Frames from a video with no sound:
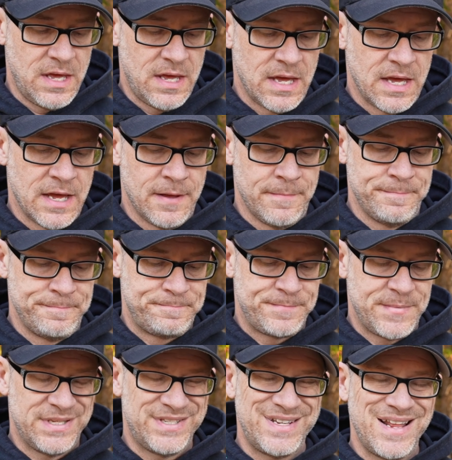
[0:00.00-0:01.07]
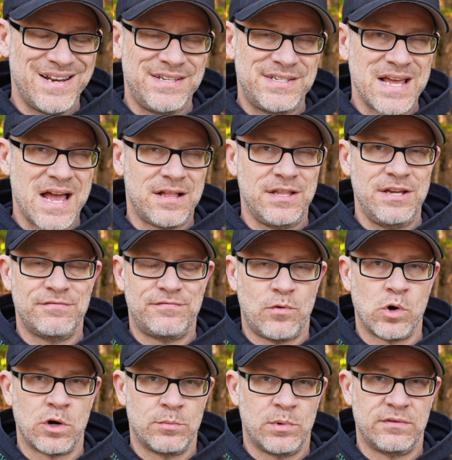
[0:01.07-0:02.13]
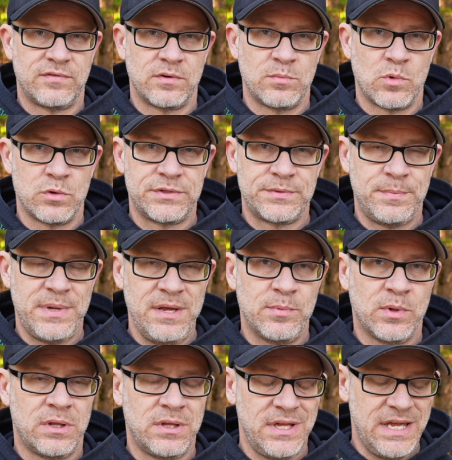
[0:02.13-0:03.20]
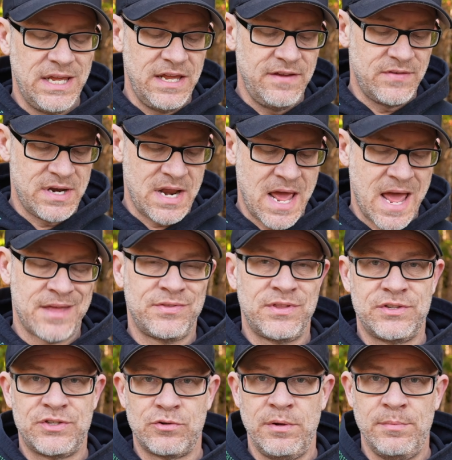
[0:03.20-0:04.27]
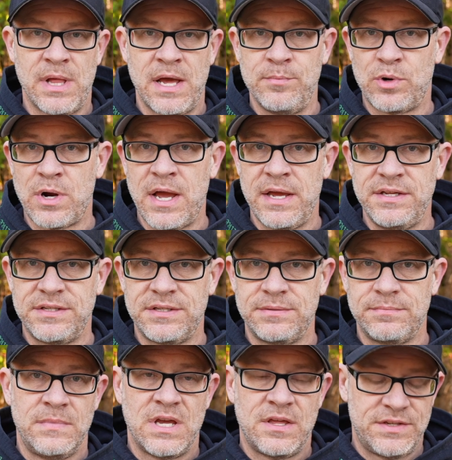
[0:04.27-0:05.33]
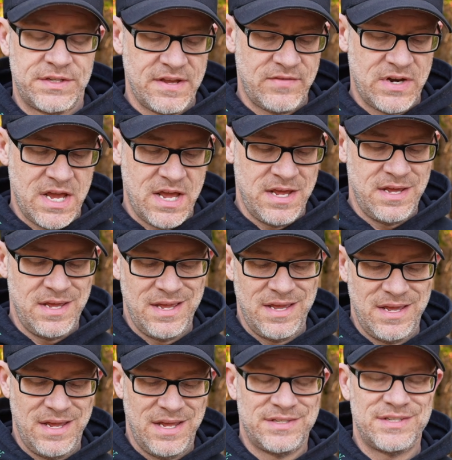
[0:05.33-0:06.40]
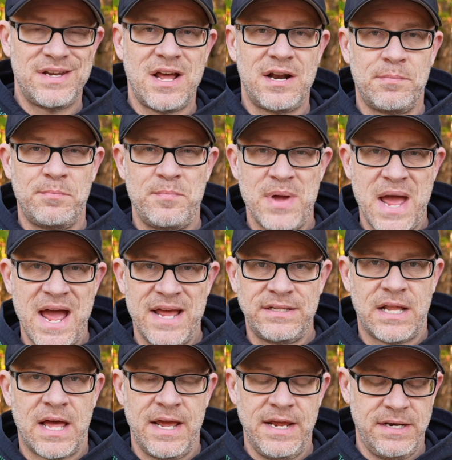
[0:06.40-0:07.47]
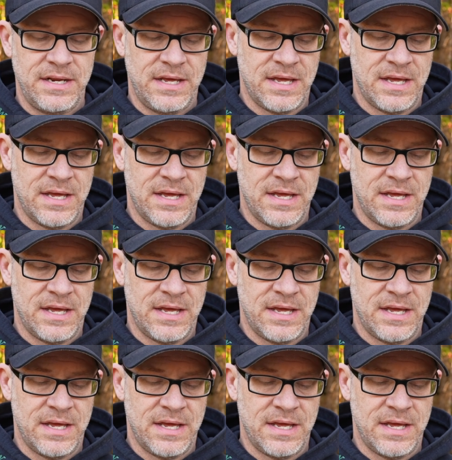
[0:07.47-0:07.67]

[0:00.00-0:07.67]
That's not exactly affordable for most people, even at the Streamlight price. Now the 7A, it's not a bad light.